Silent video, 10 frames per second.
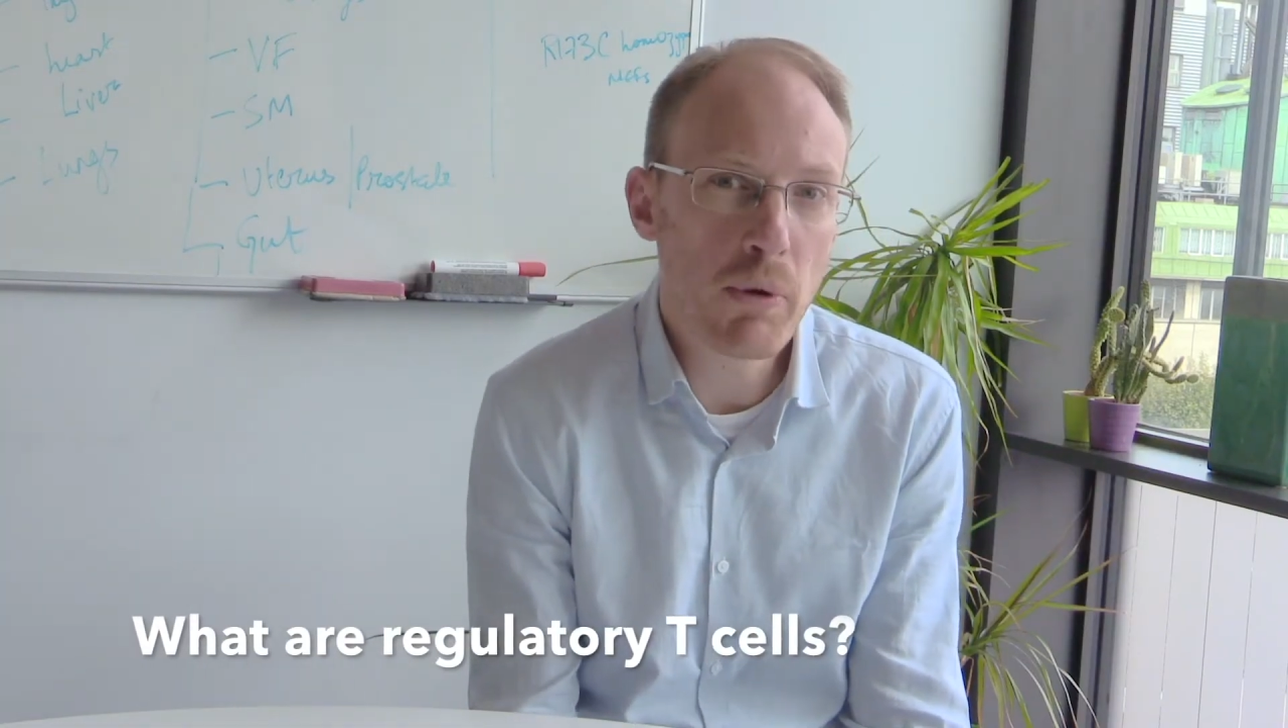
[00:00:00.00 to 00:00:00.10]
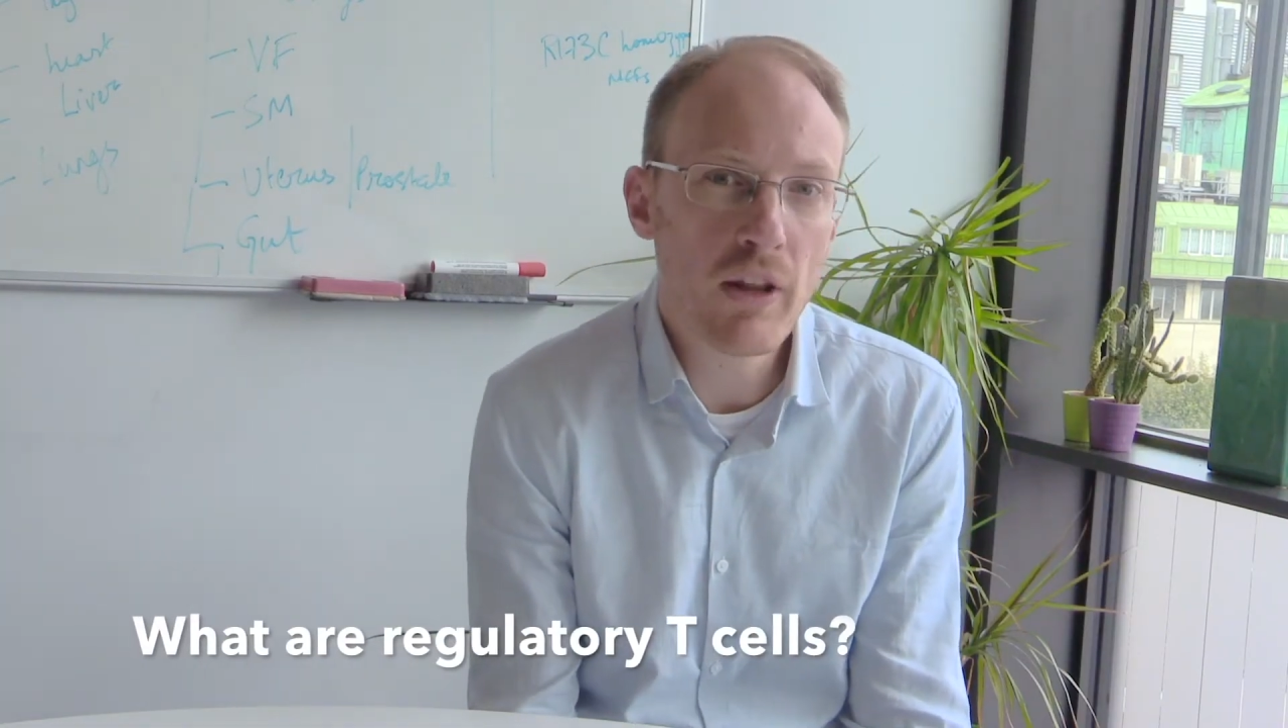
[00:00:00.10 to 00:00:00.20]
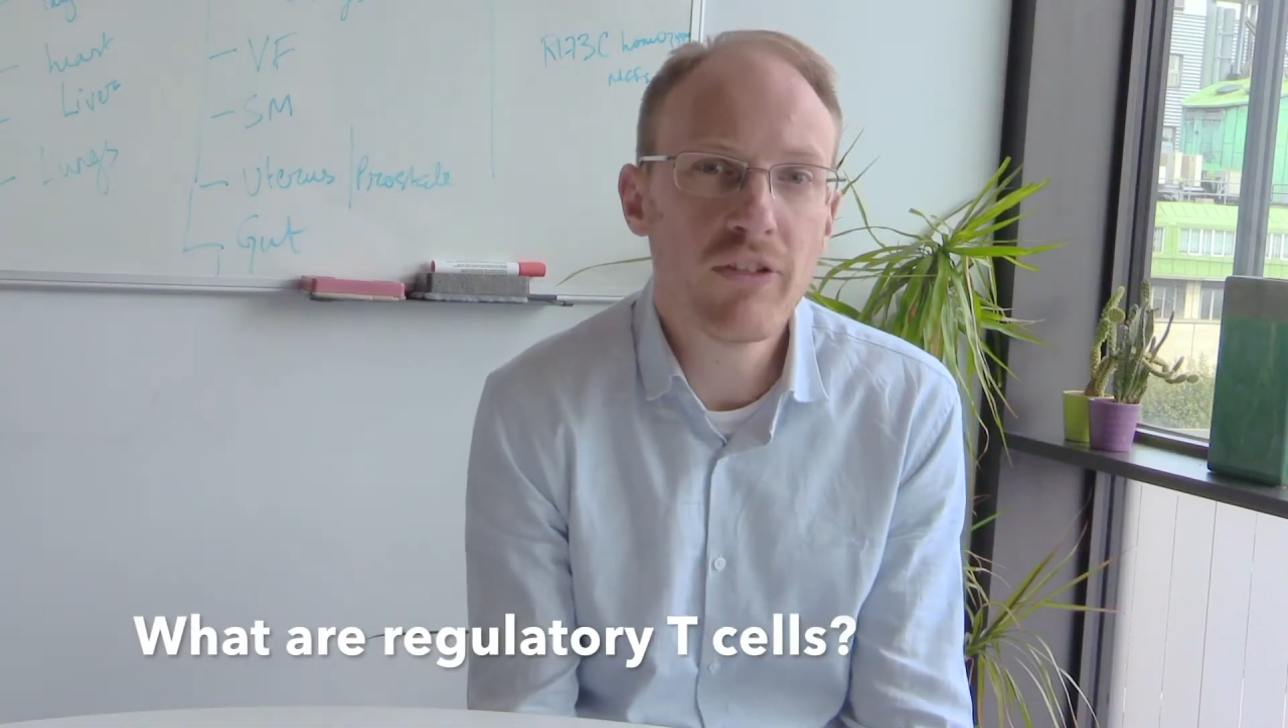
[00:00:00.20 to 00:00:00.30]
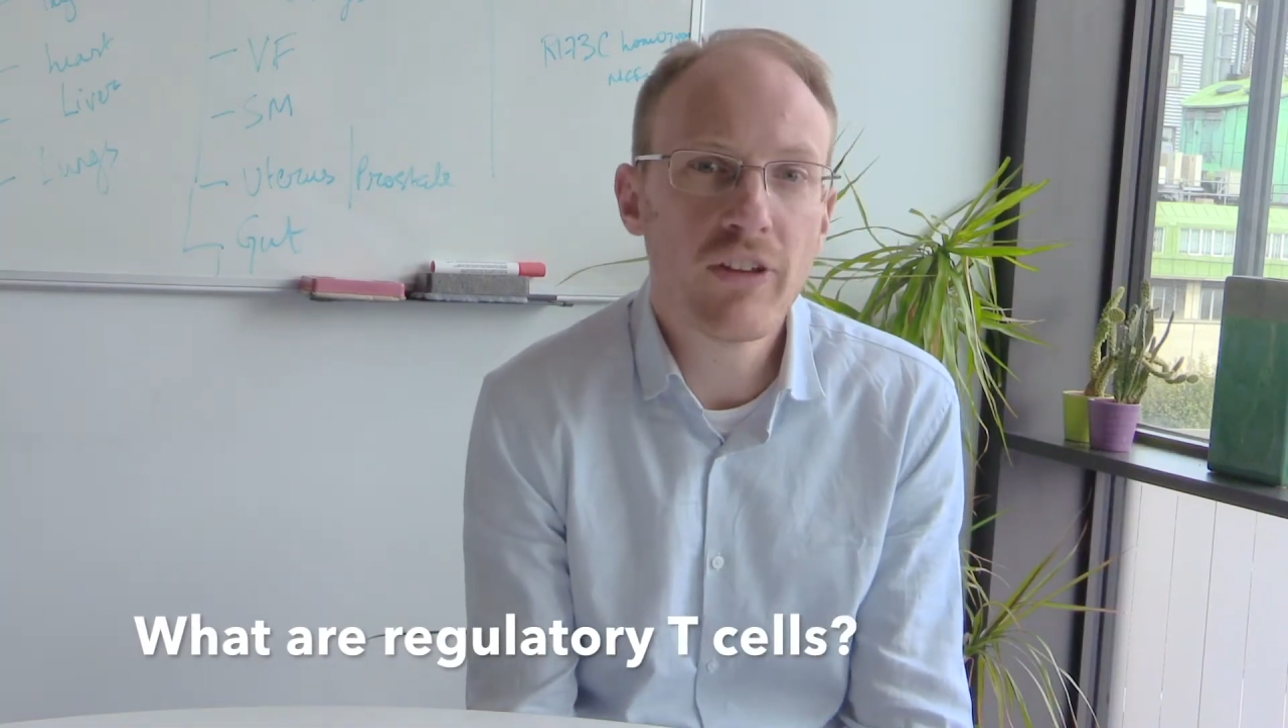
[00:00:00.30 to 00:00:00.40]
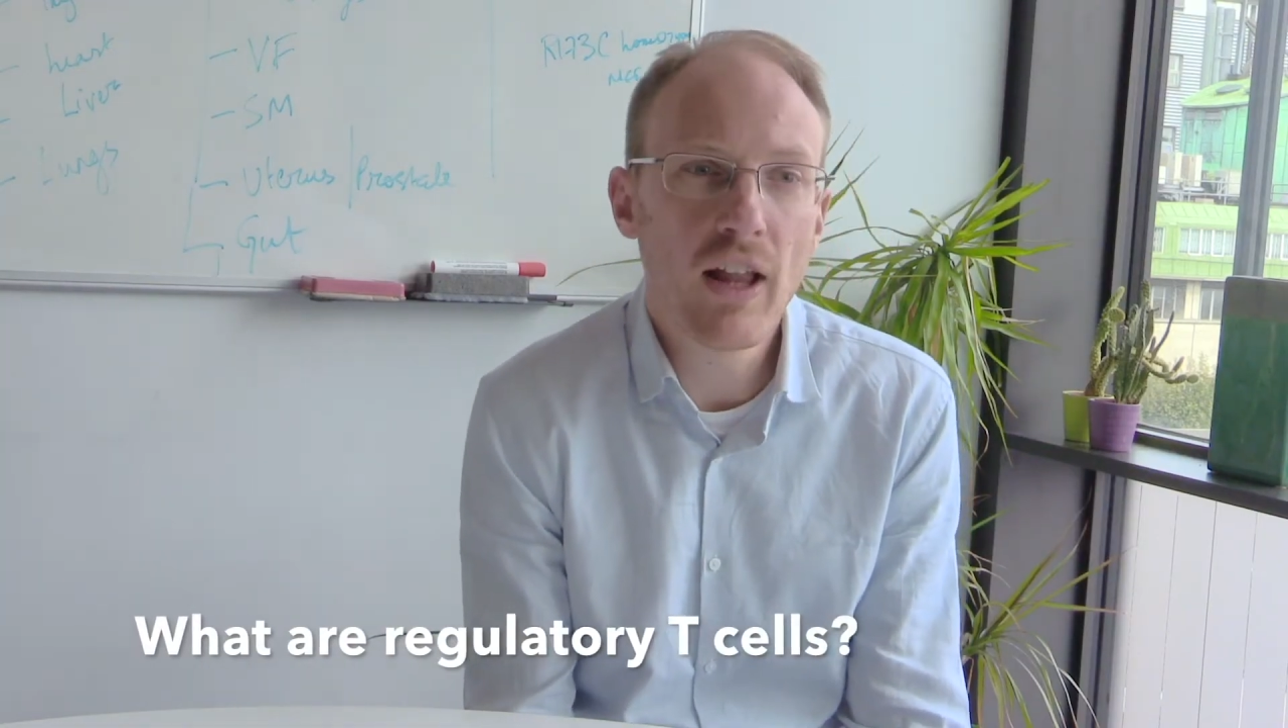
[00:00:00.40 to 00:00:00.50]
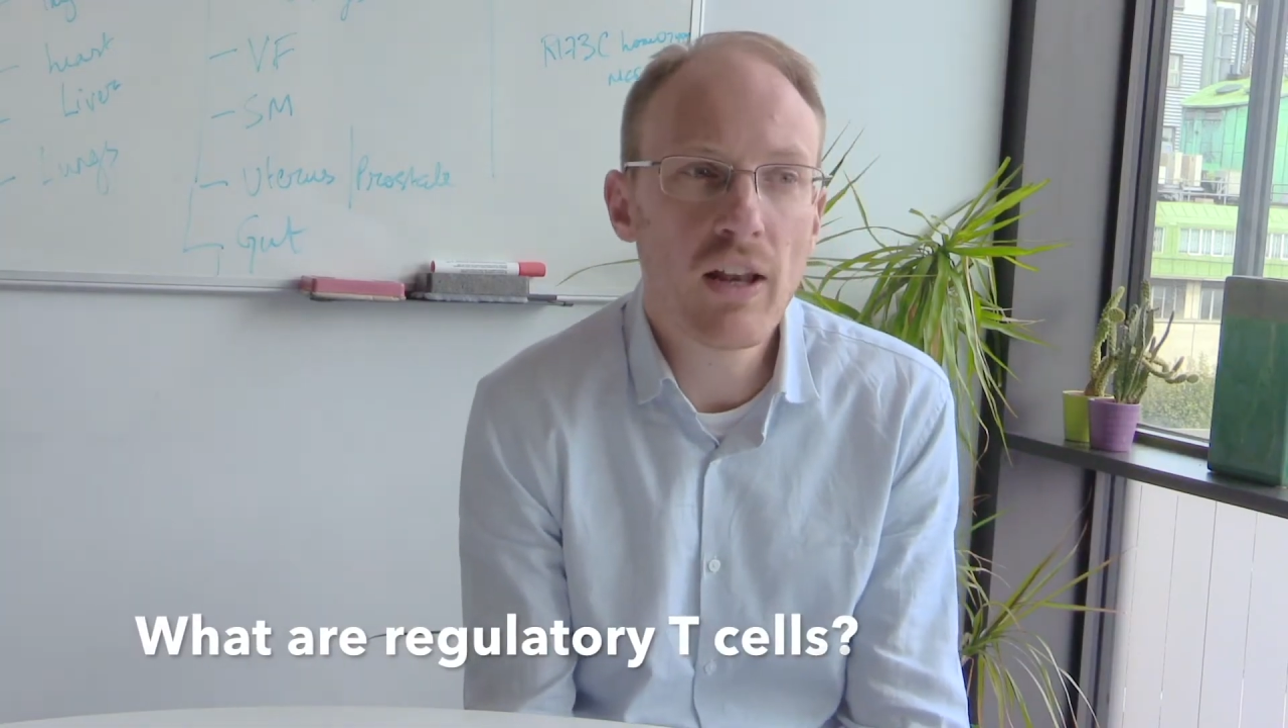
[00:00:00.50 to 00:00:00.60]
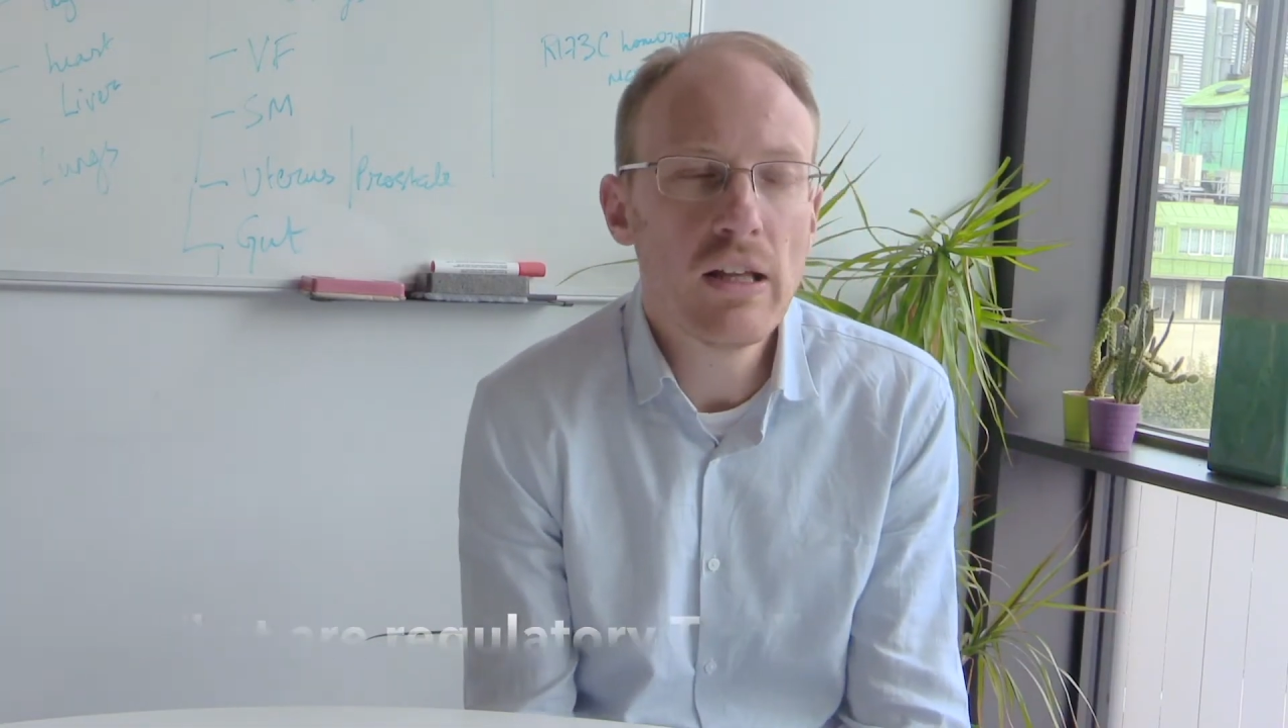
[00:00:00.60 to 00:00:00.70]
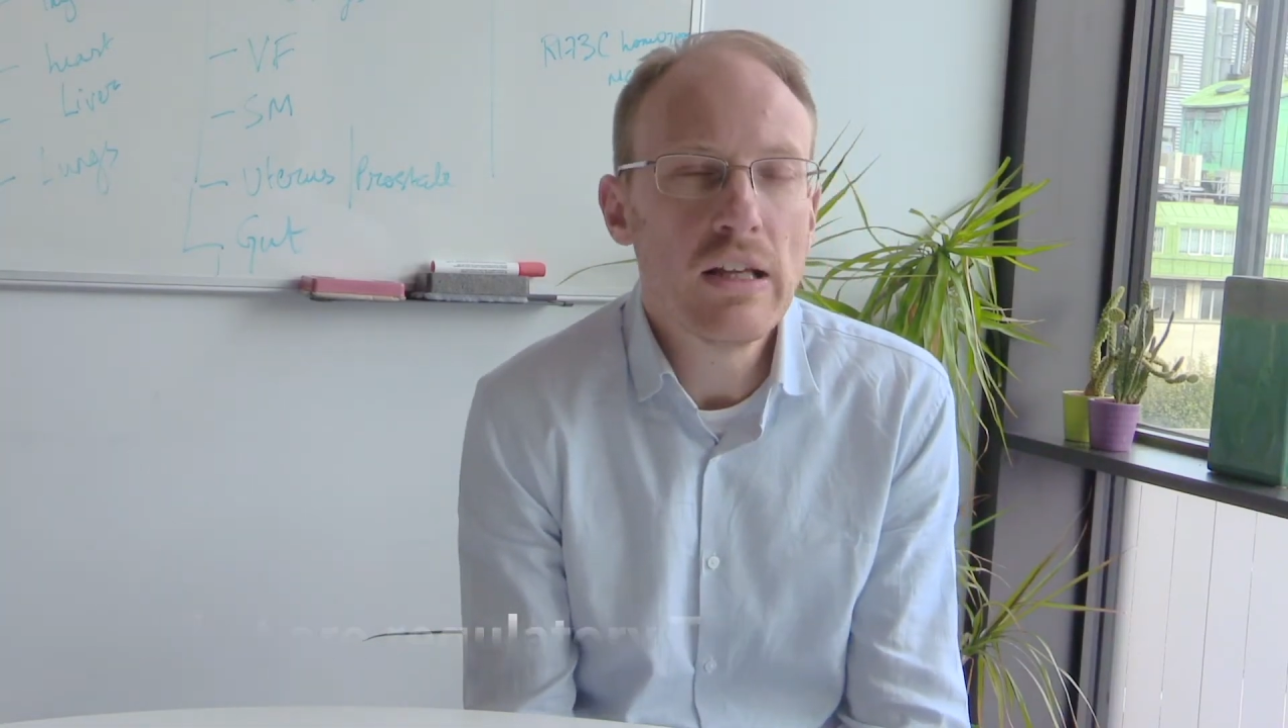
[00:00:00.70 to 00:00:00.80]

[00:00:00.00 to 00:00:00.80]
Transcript: blood cell